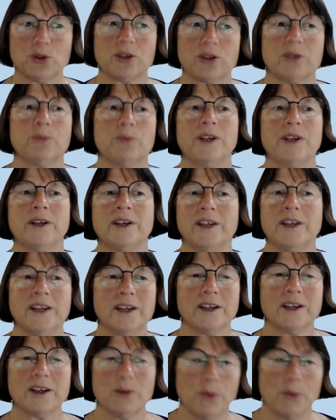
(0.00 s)
Can
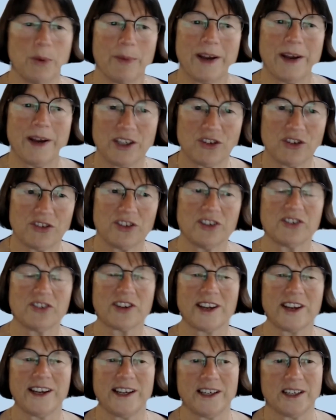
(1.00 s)
we manage this
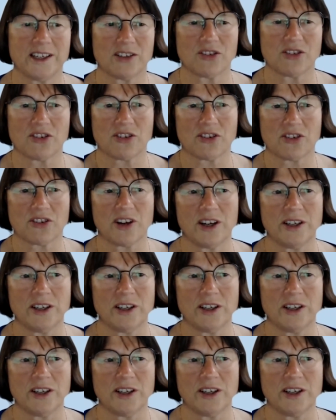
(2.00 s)
catch?